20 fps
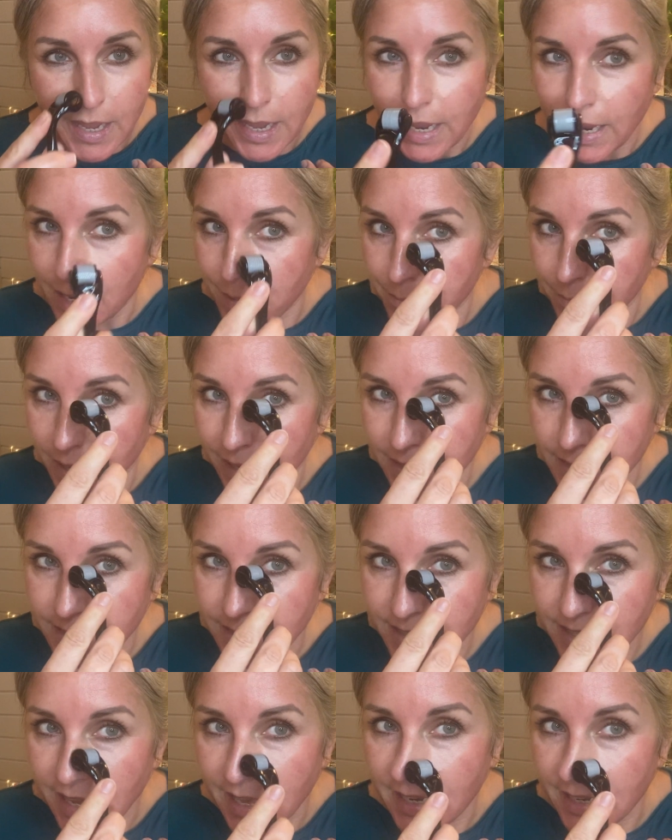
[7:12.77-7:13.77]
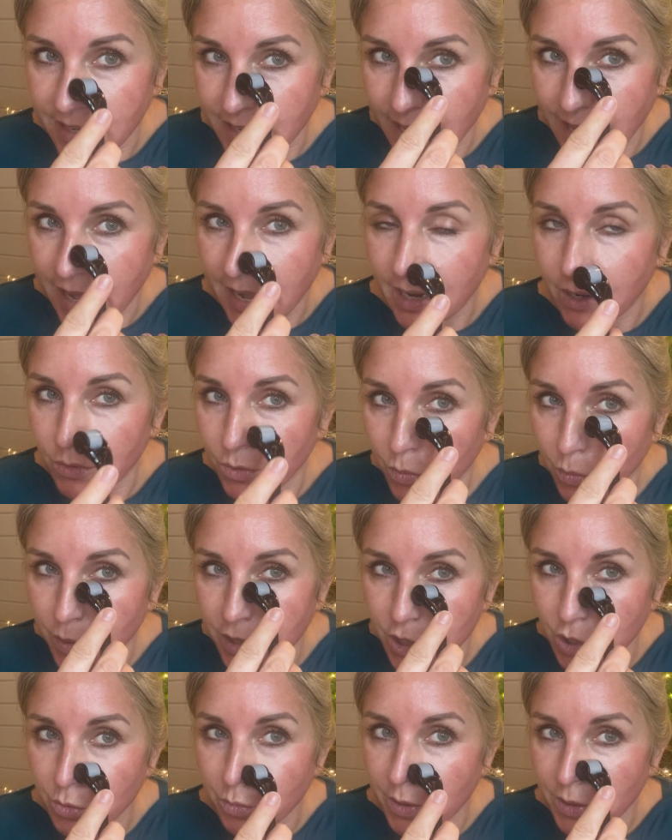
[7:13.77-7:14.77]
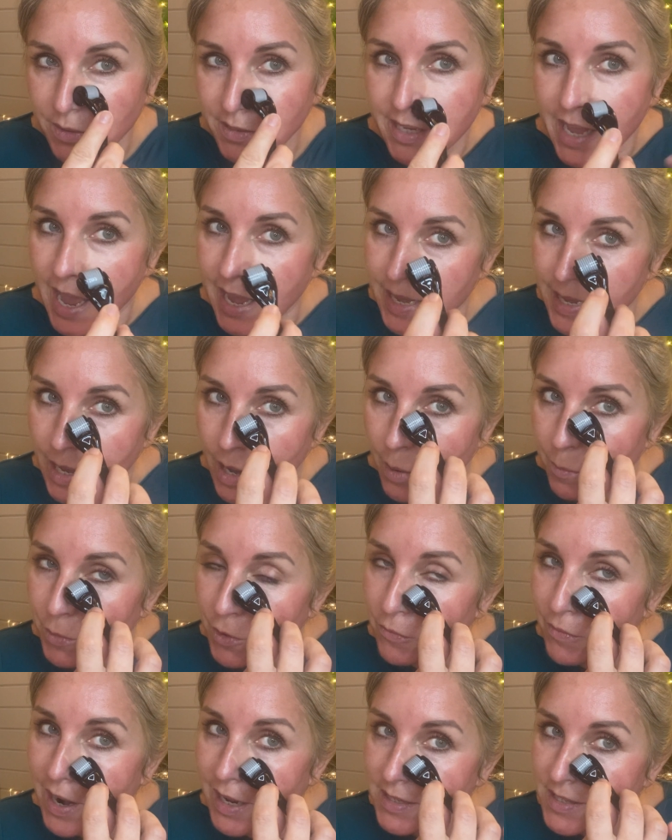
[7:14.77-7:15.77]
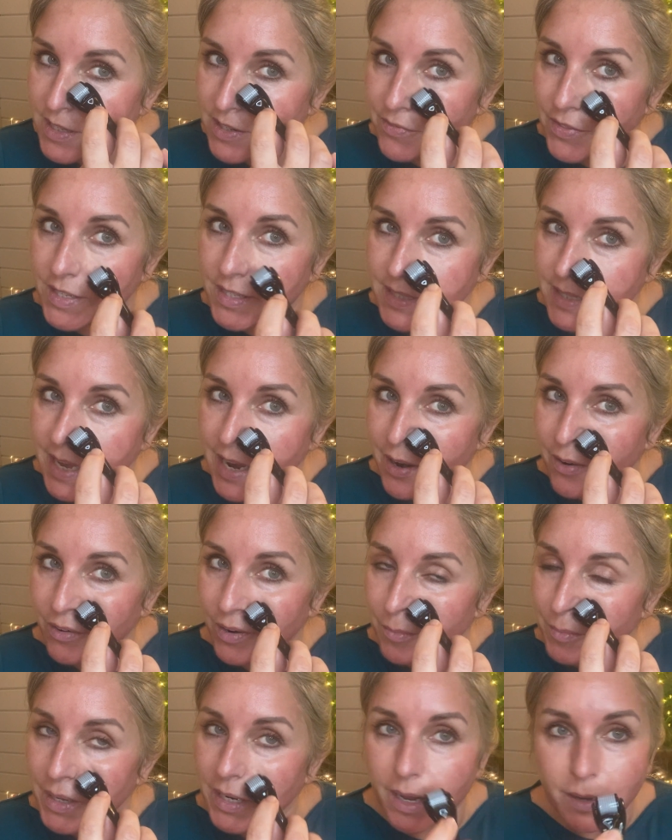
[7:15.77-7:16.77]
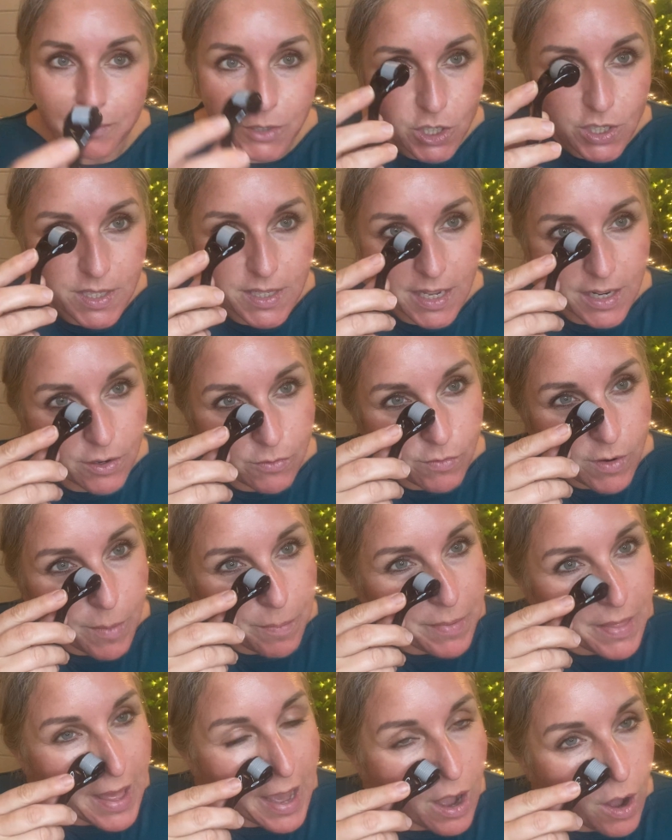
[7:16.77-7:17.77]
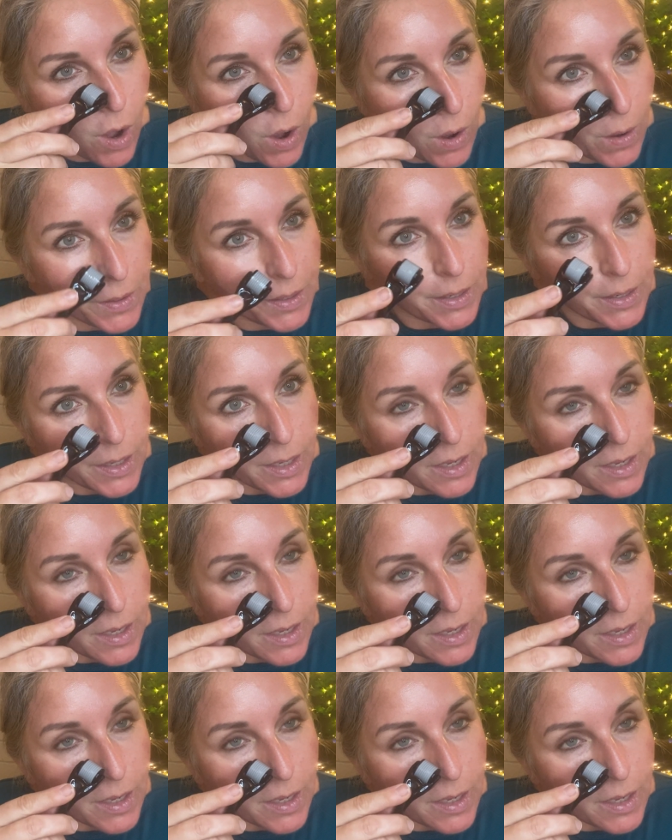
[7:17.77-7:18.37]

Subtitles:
in my skin now, which will take up the rest of the serum, and I'm just going to rub that on.